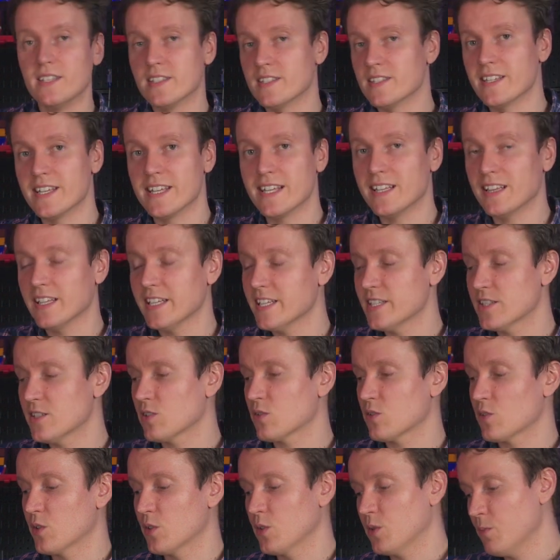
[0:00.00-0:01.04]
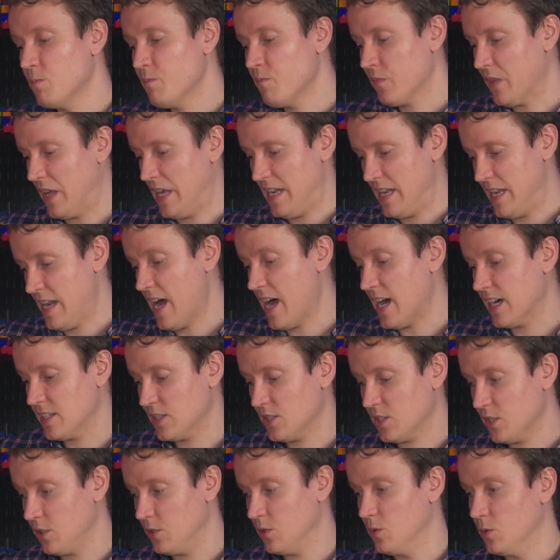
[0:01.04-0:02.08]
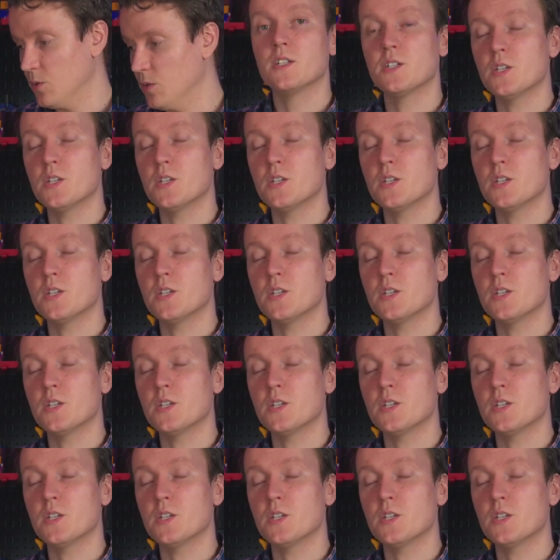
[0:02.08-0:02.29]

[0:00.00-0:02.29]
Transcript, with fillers: Z lead screw and not two.